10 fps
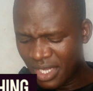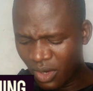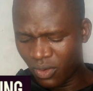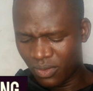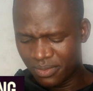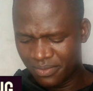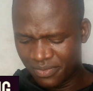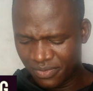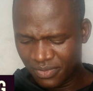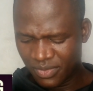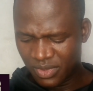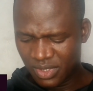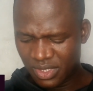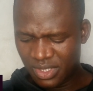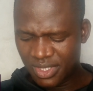Now,
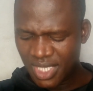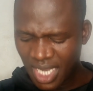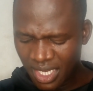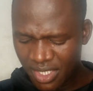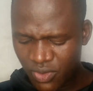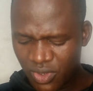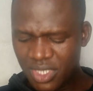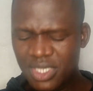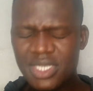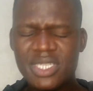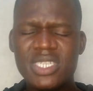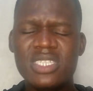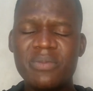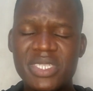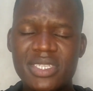Nthika Linturi is
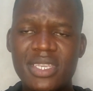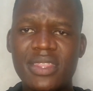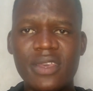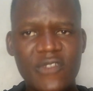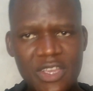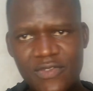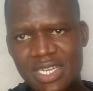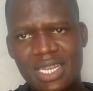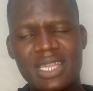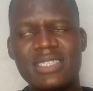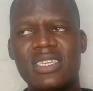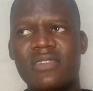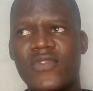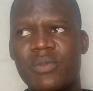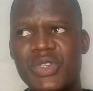dismissing the fake fertilizer
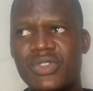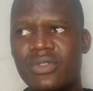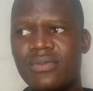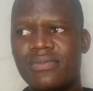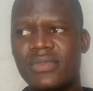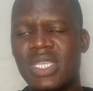information.